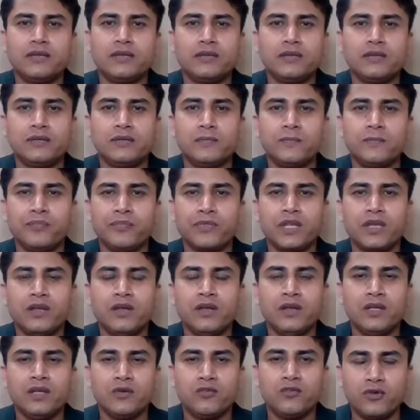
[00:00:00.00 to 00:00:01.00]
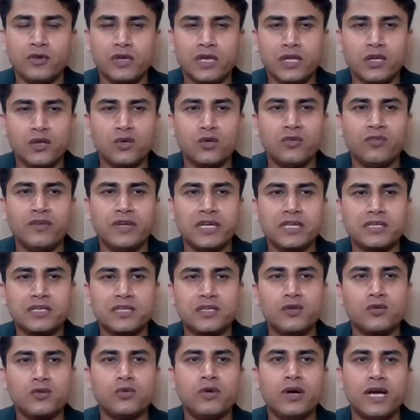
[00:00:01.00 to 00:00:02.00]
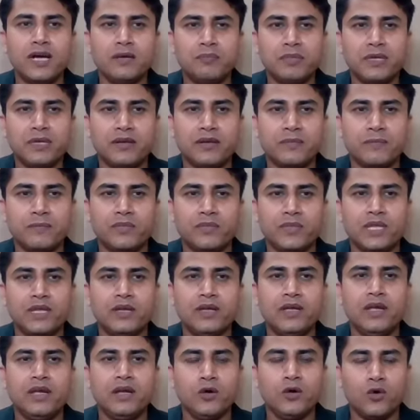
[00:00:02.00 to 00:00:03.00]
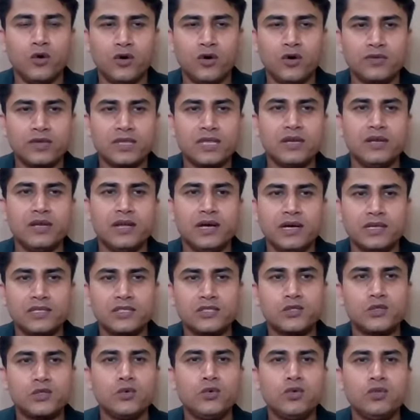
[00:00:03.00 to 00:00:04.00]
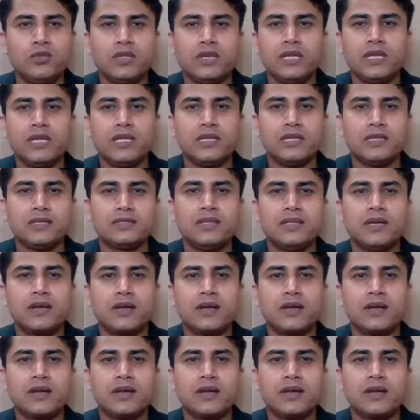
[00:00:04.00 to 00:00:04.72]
for innovation to happen, over the last 2-3 years, the